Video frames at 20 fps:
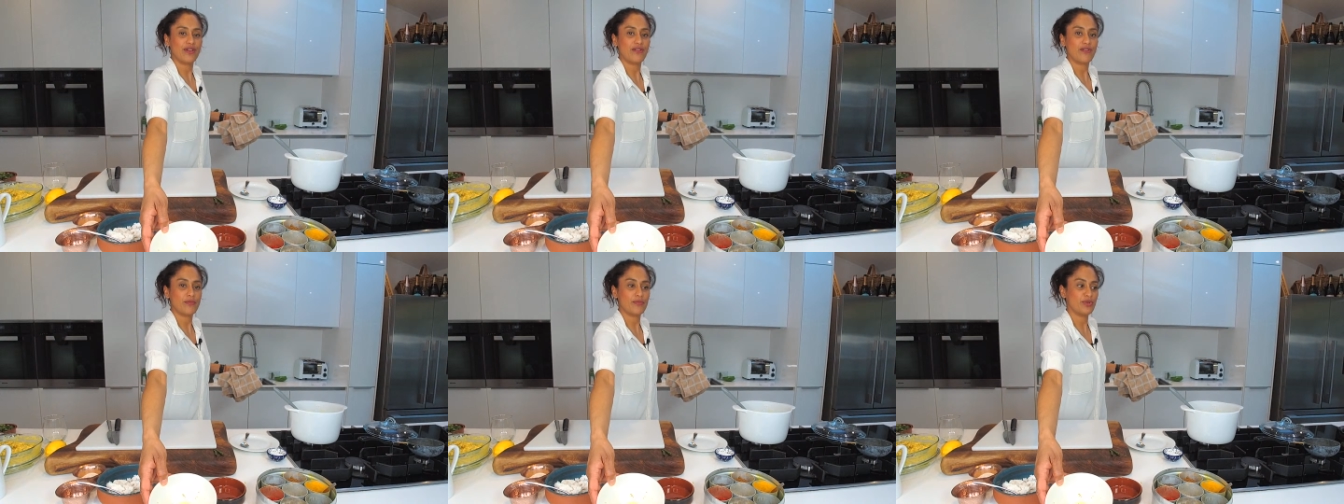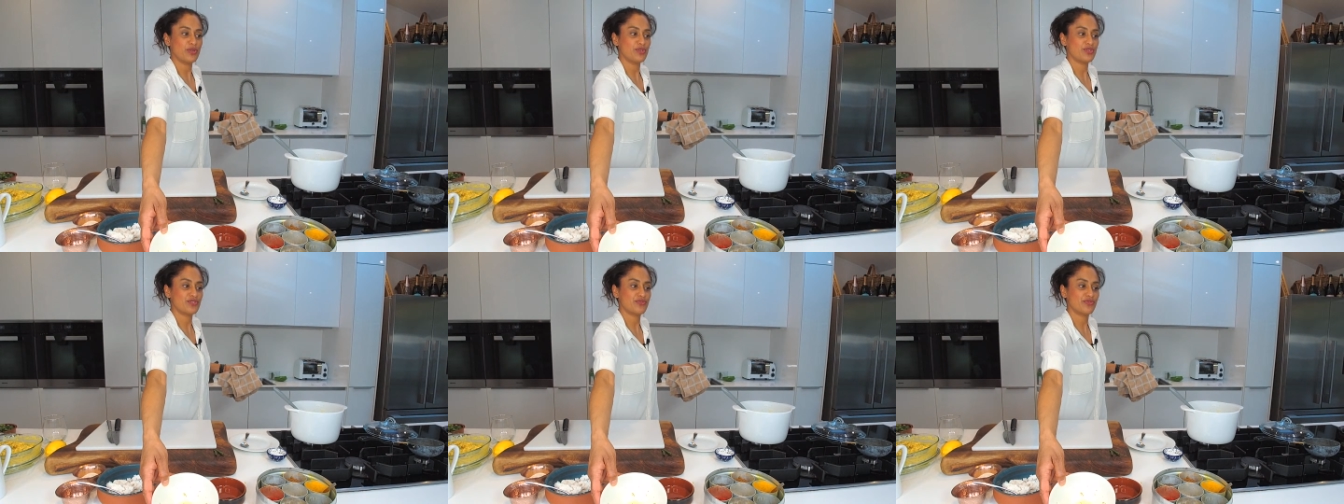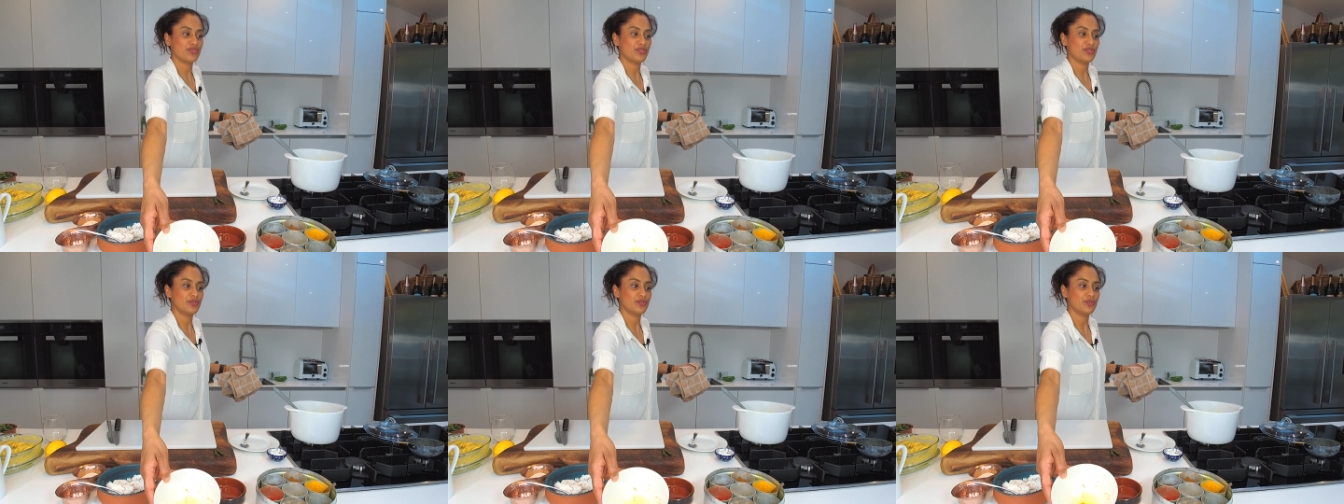very
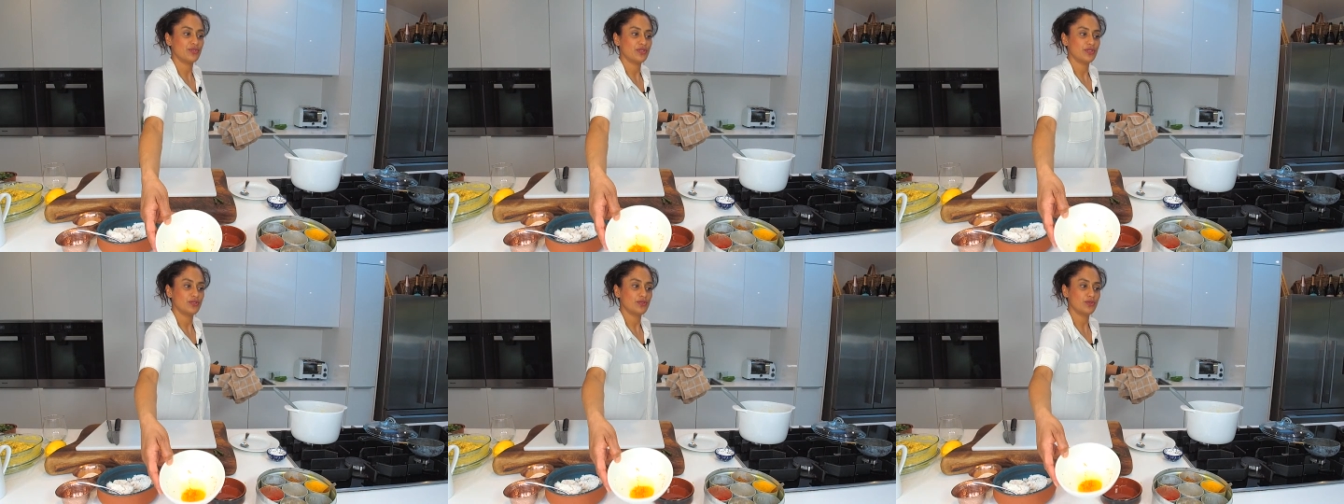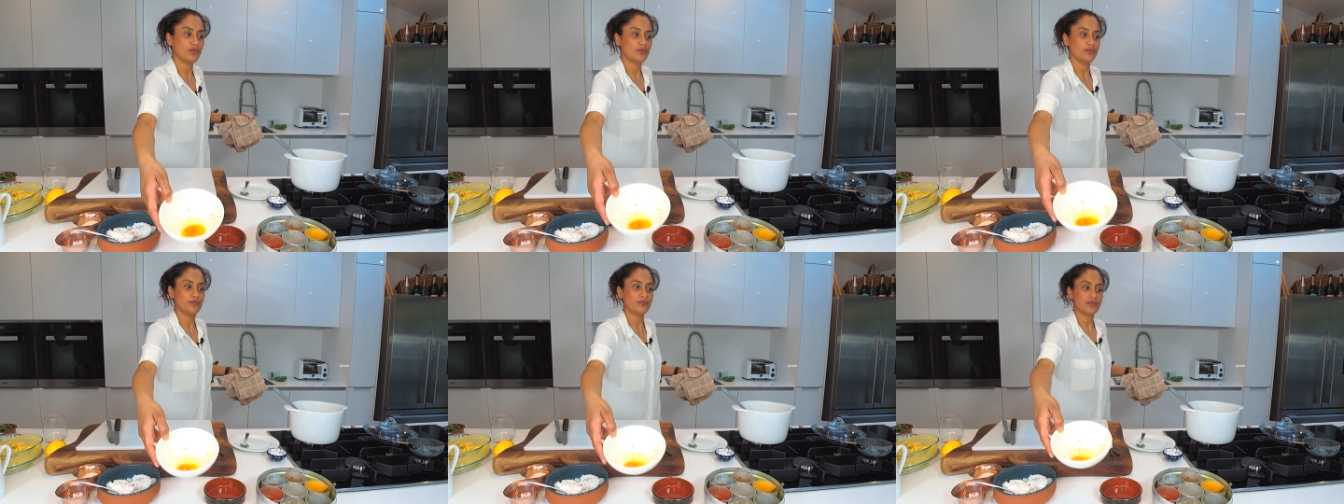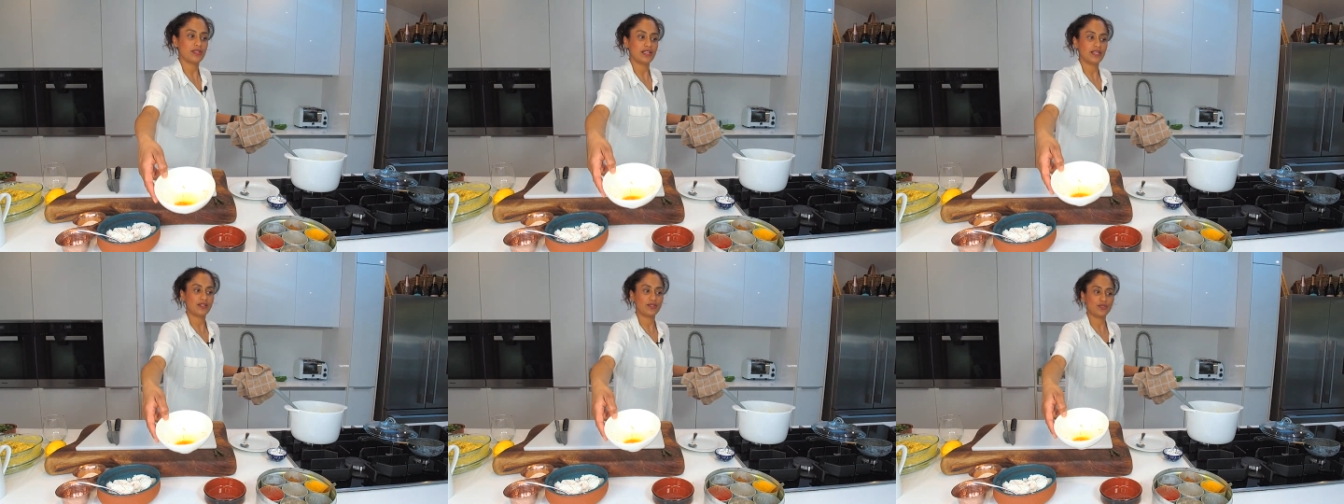beautiful. Oh,
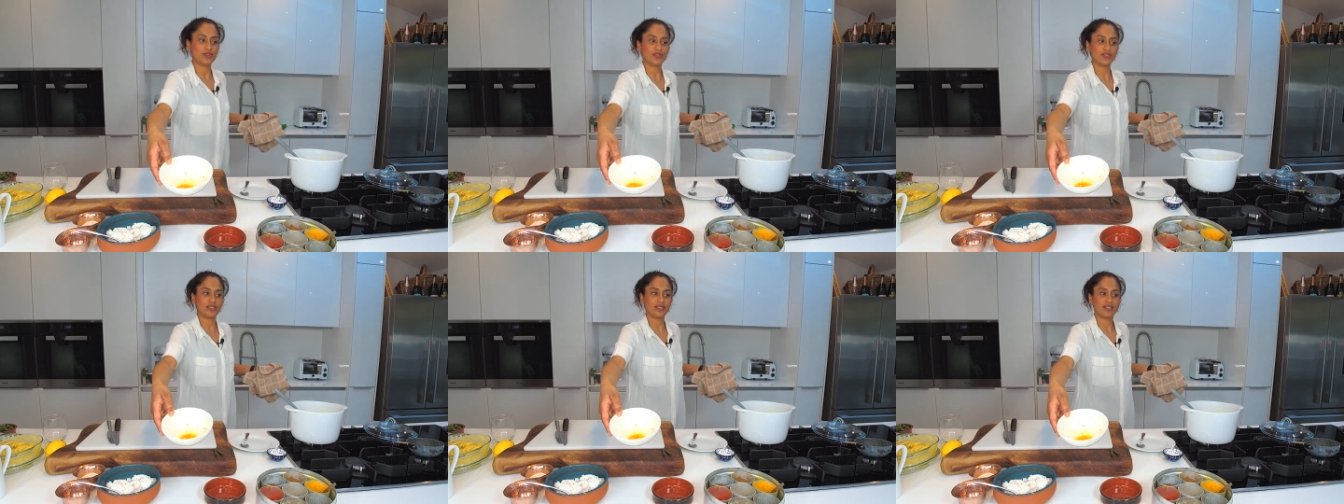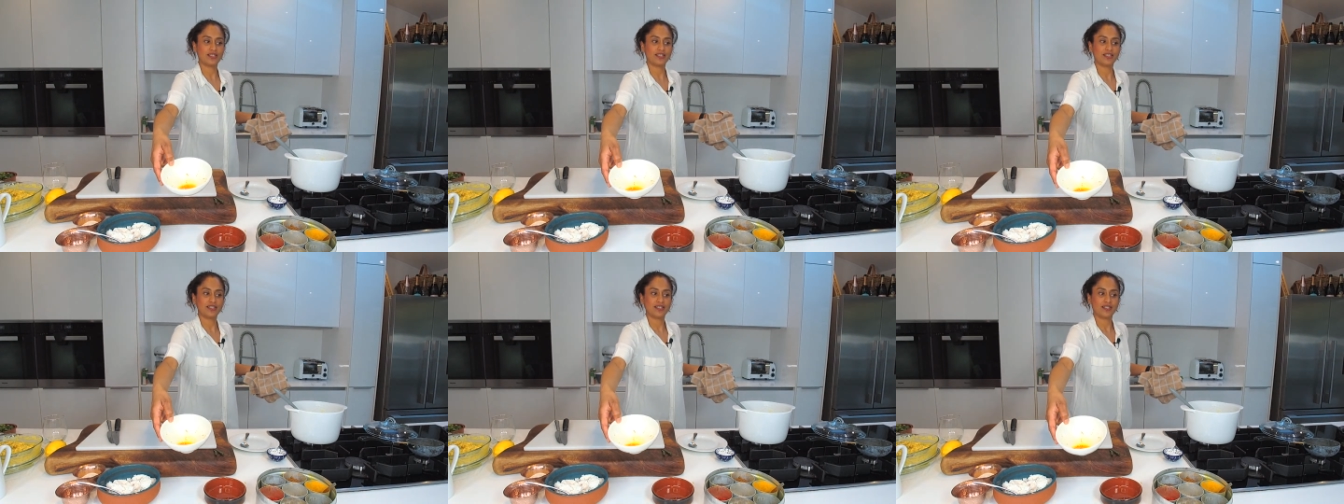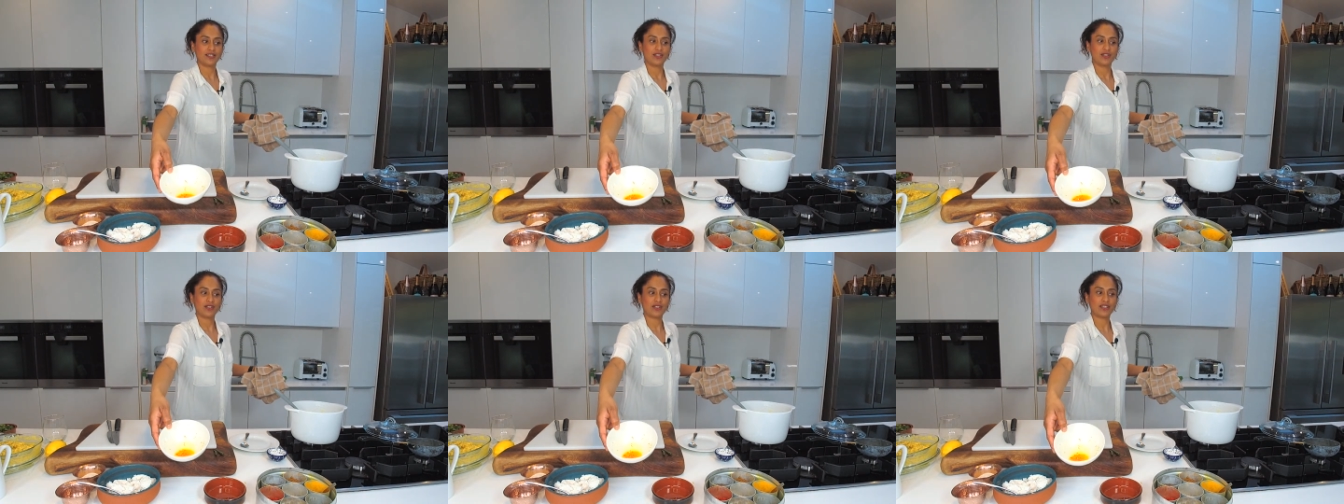hang on.
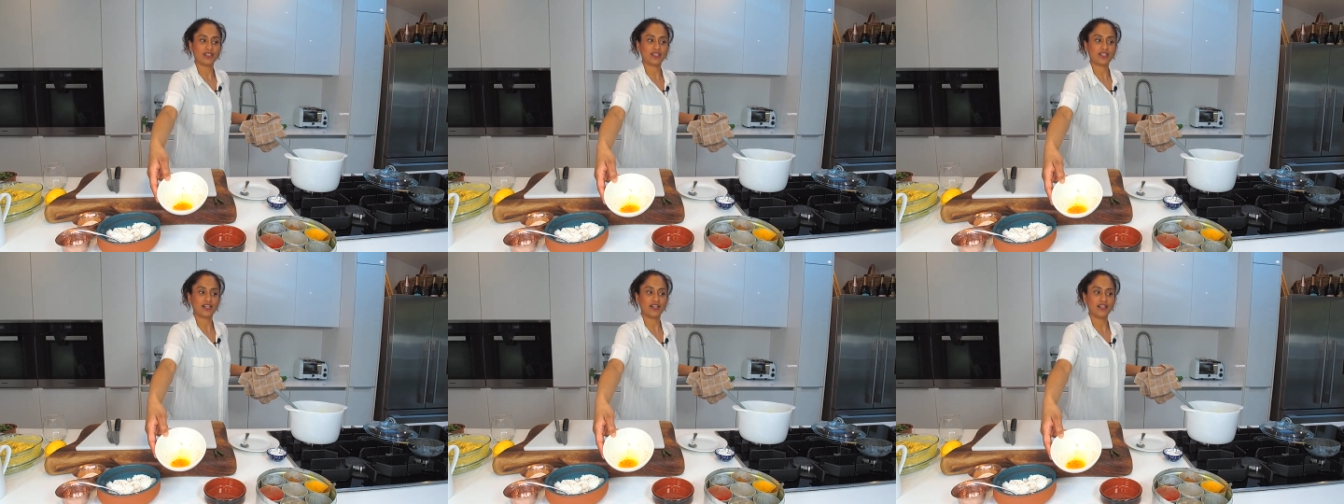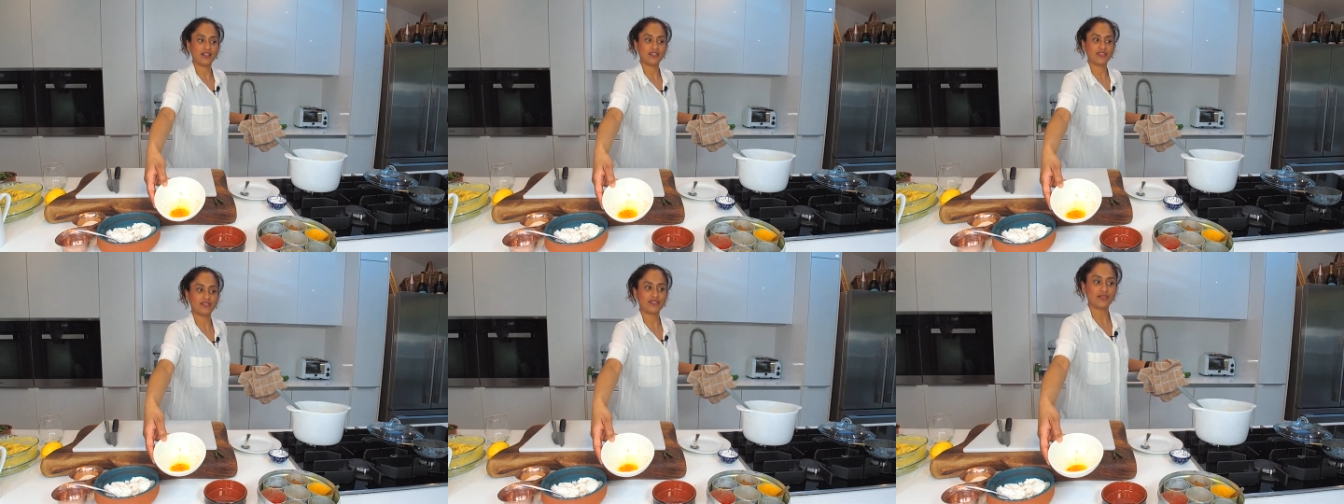Look at the colour